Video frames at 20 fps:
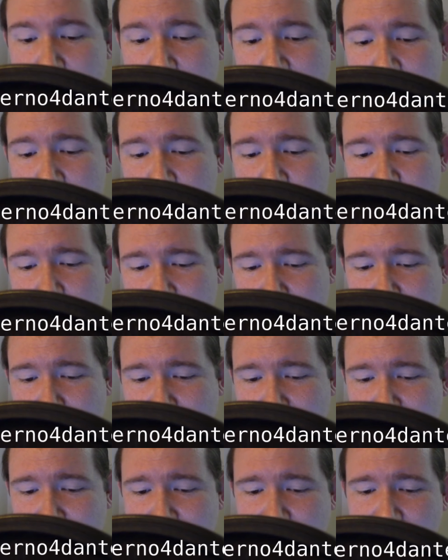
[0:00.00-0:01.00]
Hounchell
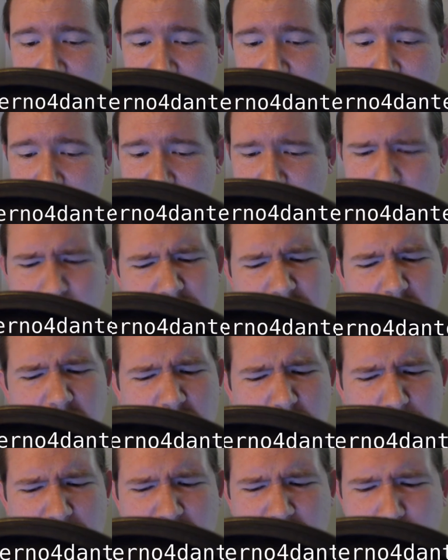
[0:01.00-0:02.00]
asks, can we
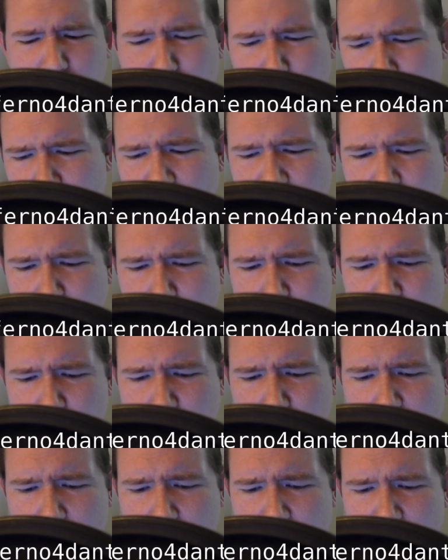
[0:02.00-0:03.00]
talk about the bone sculpture
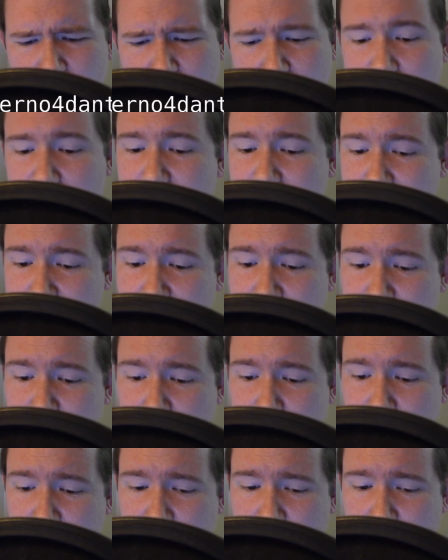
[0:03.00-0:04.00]
more? I can send you
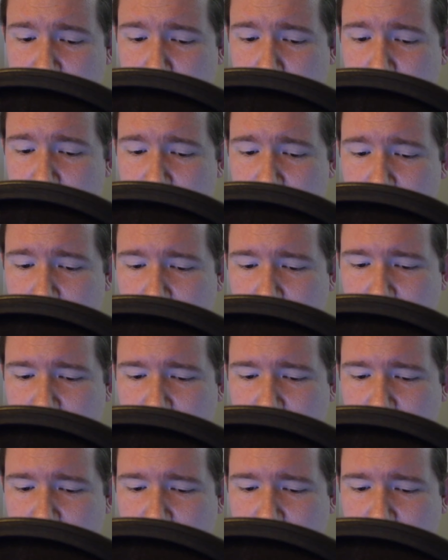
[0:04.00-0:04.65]
a picture of what it could look